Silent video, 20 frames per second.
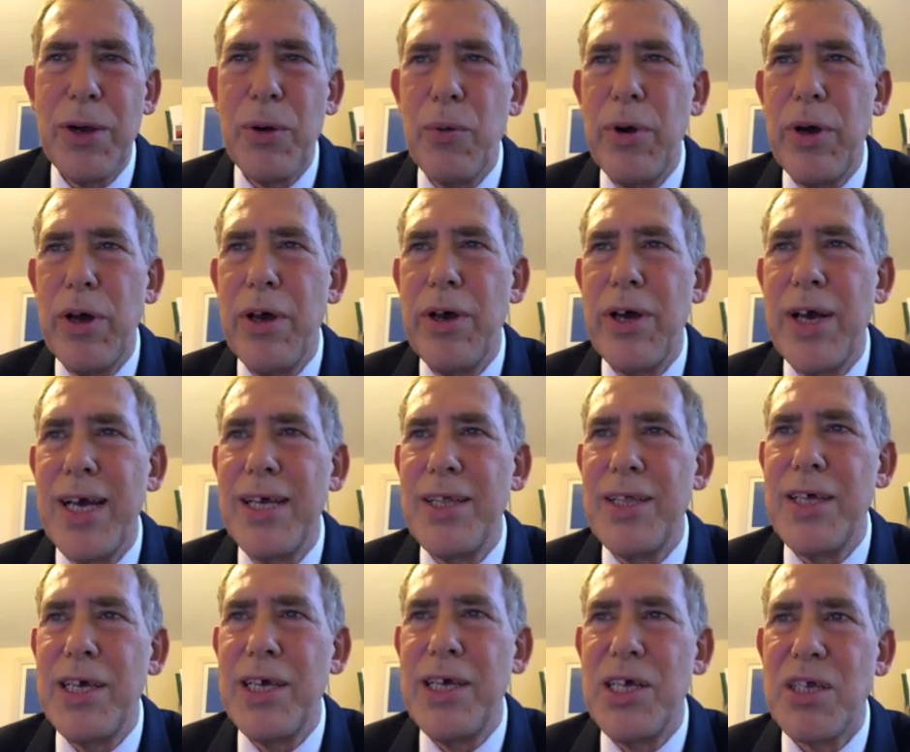where, at
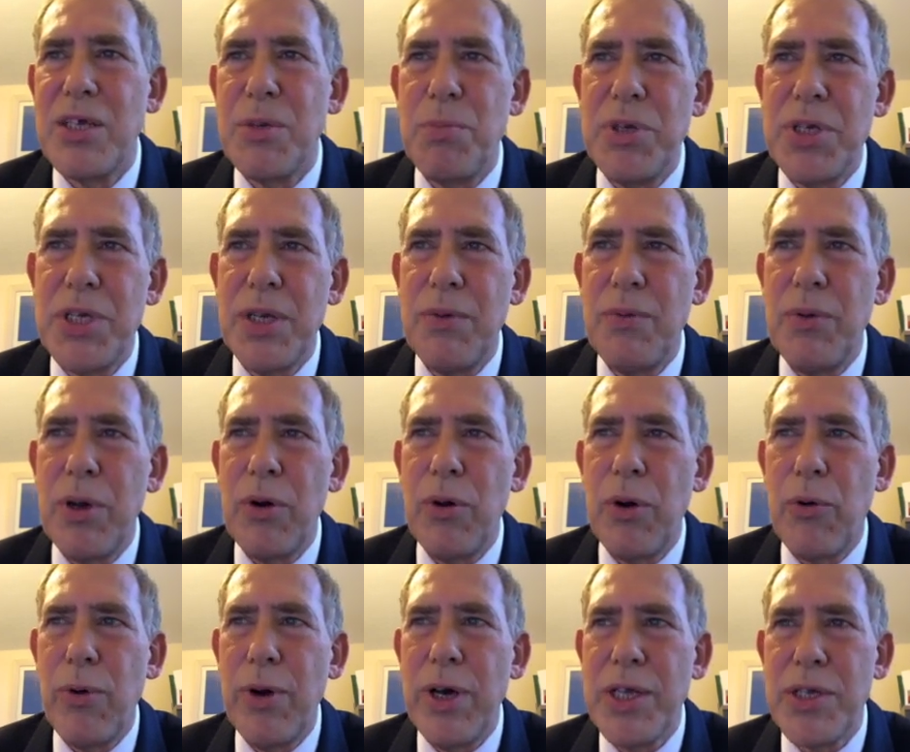the specific
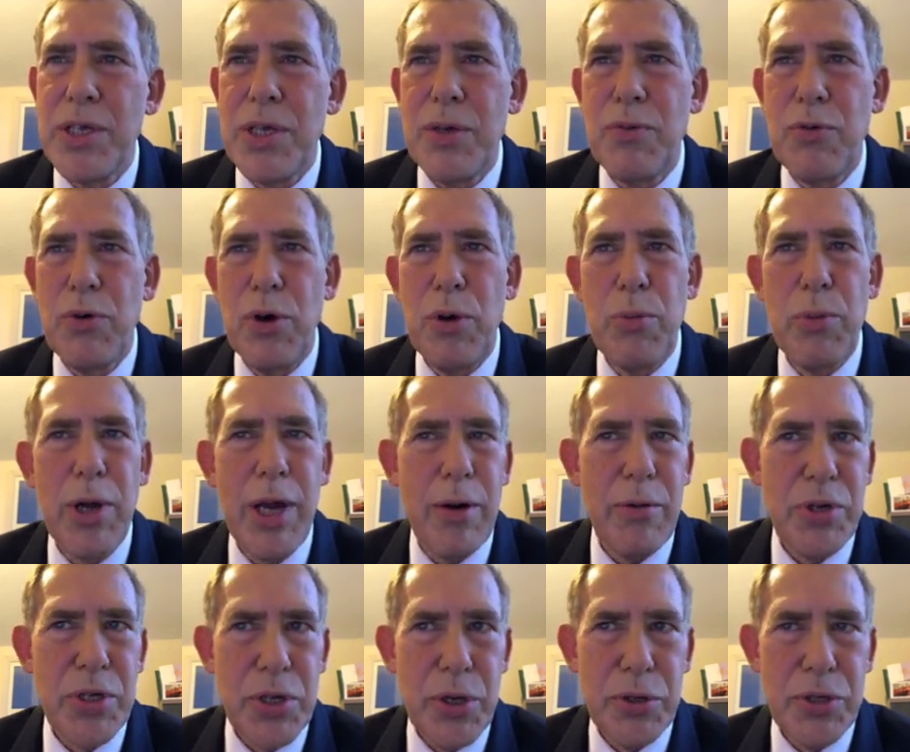request from
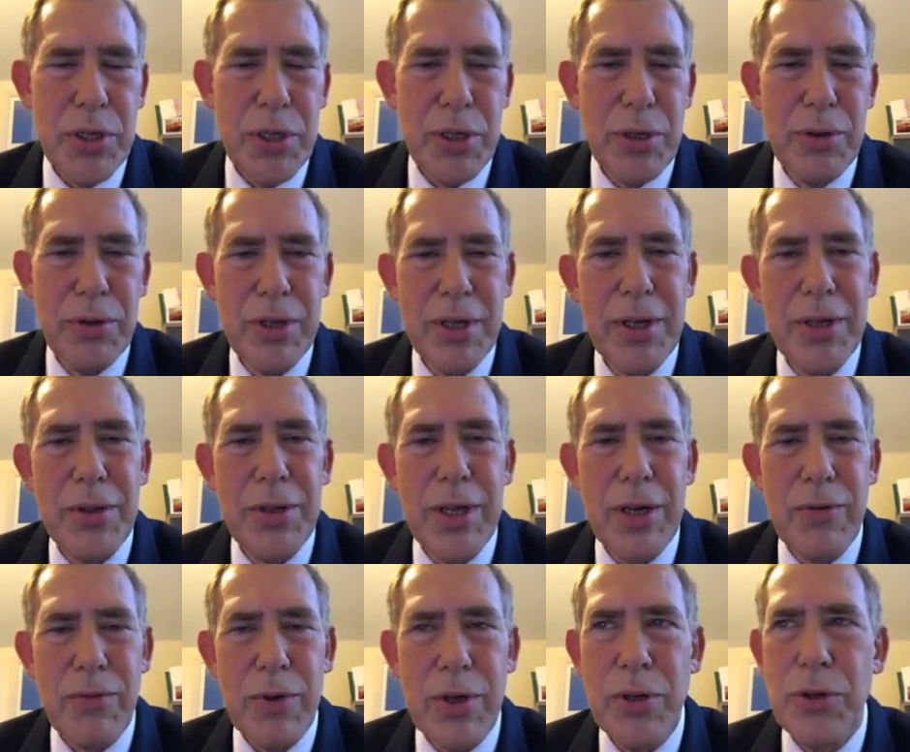Gary Scotting, then
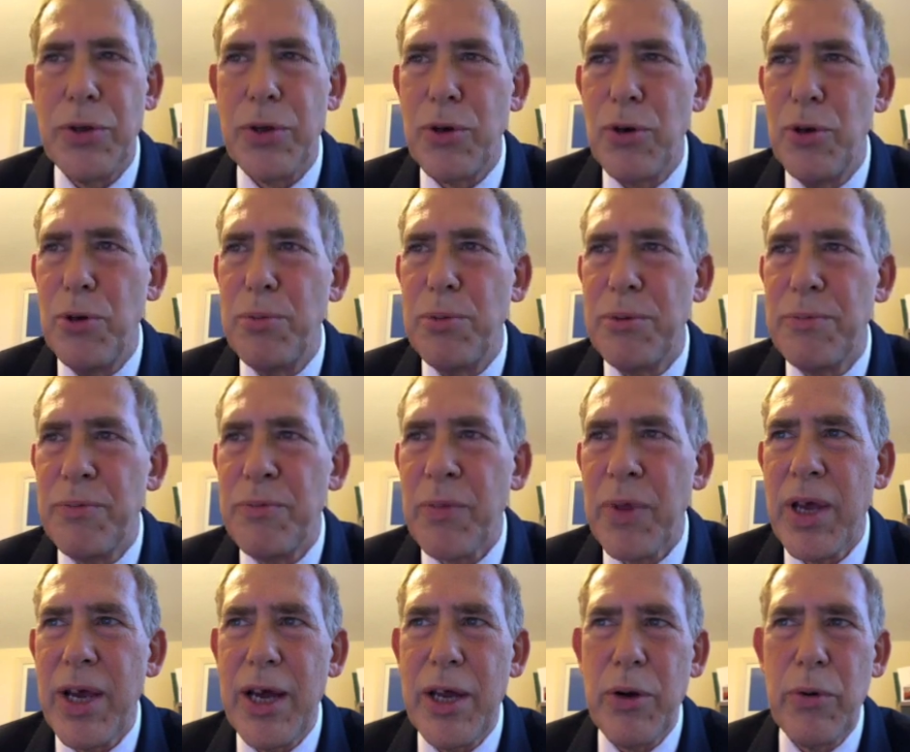of Gilder Group,
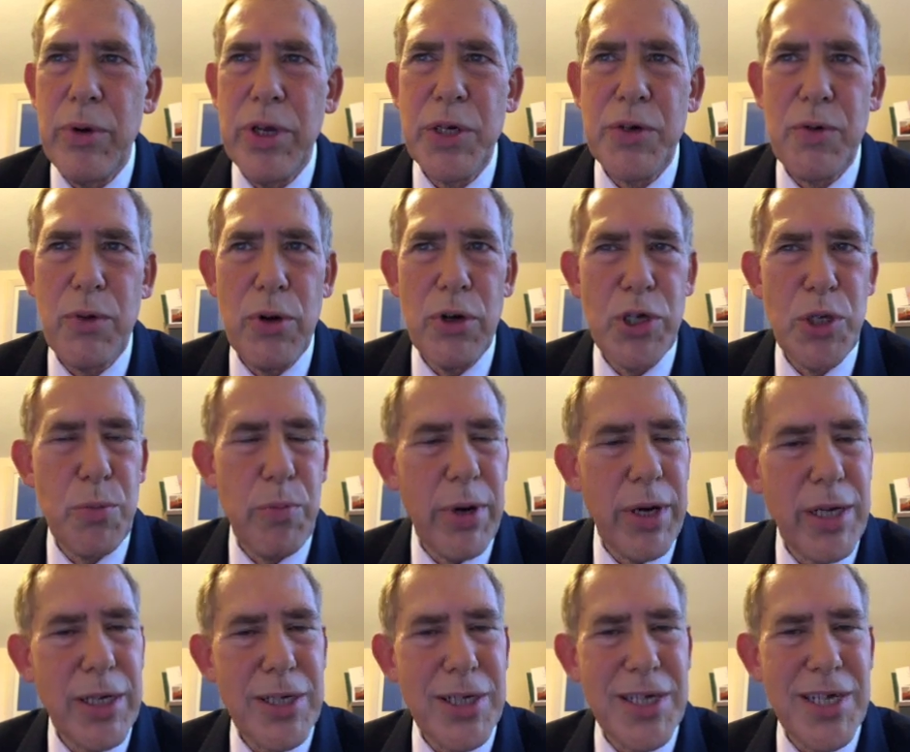I'd arranged for Lloyds
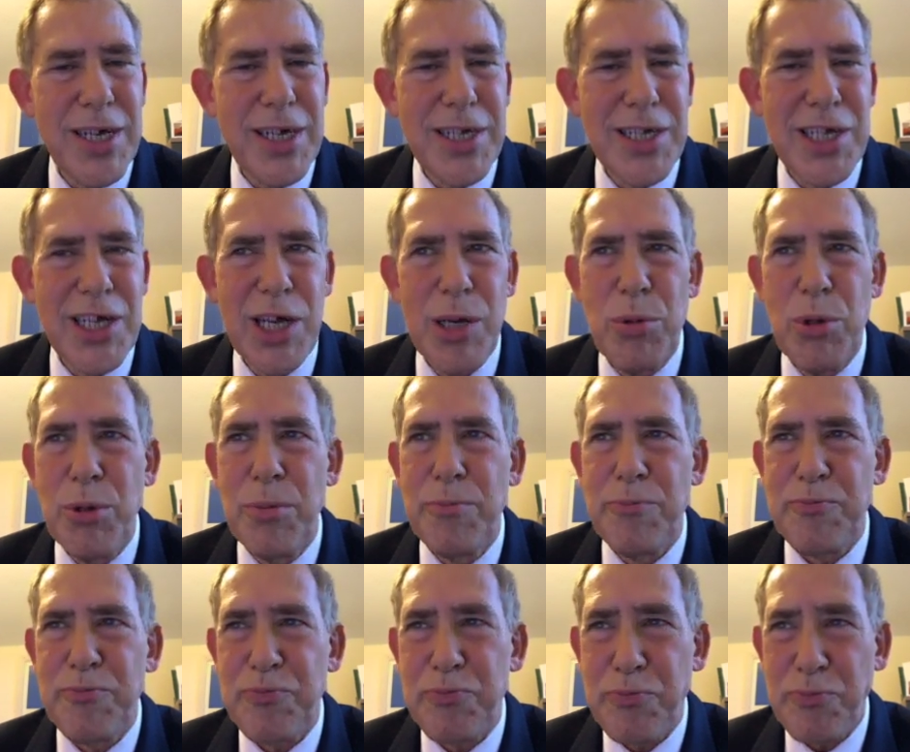Bank to take a table,
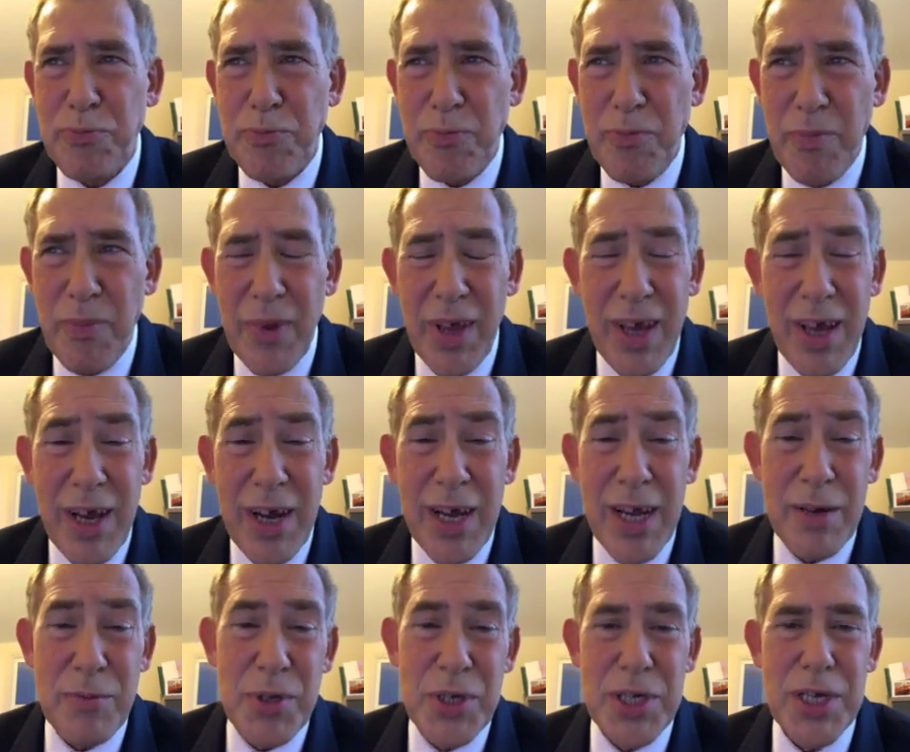and I
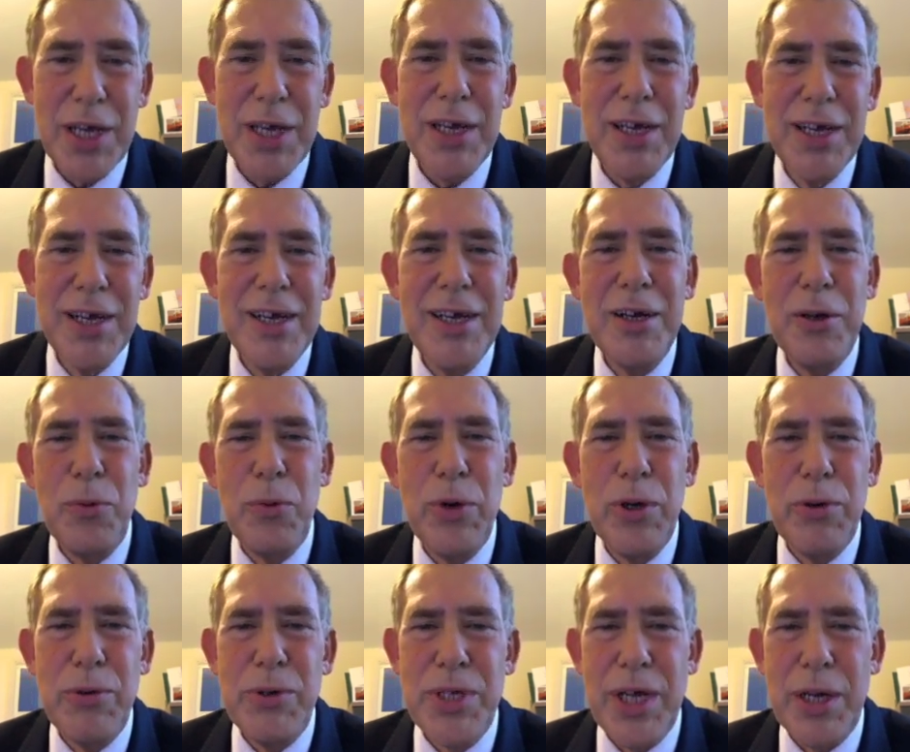have to say we
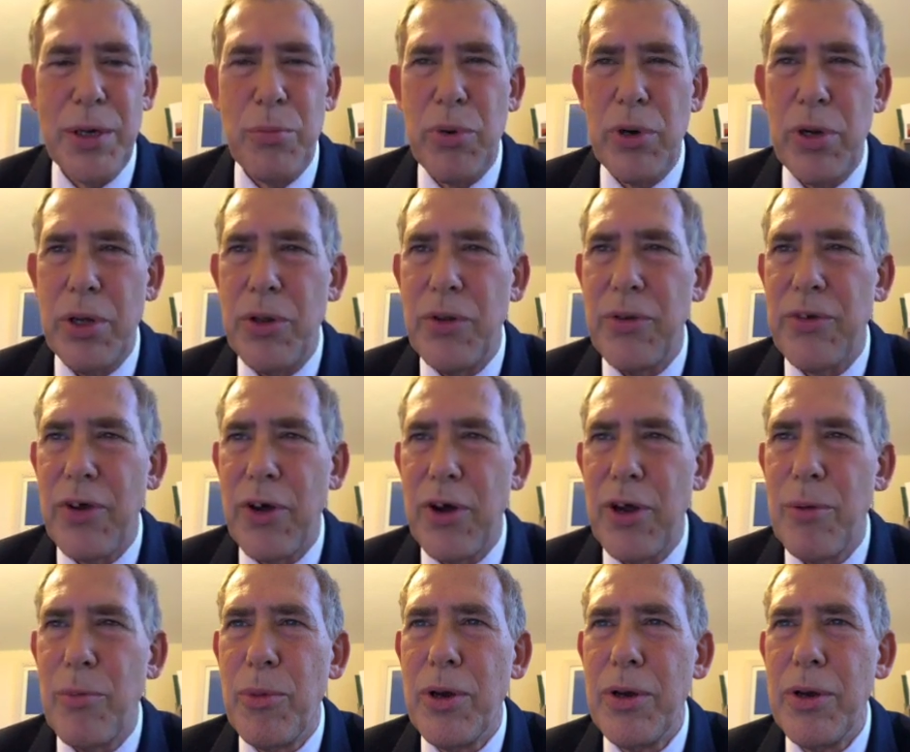always had a brilliant
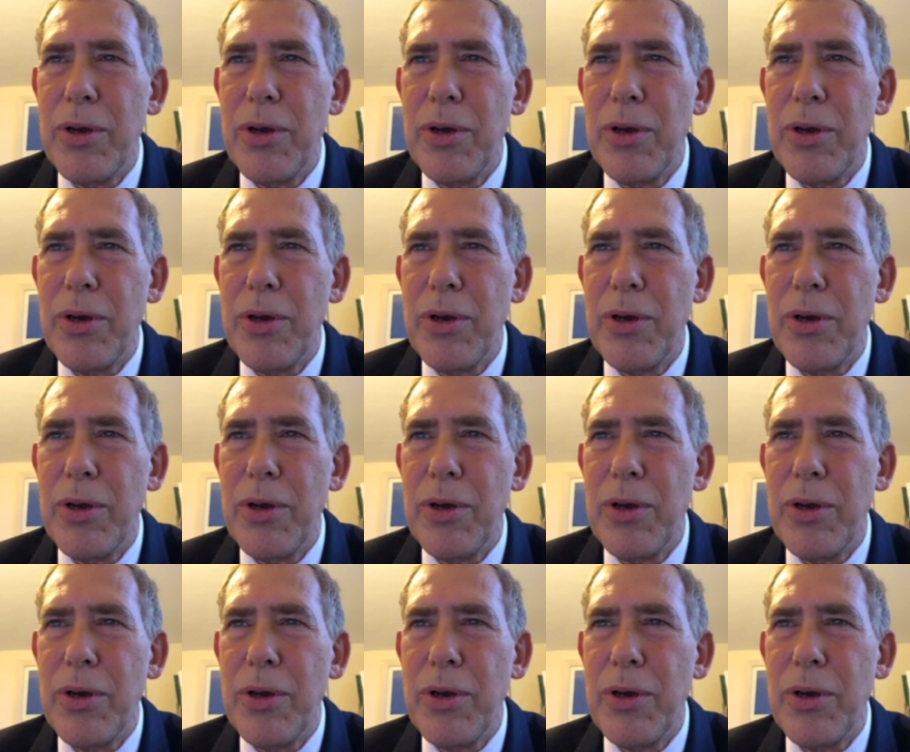time.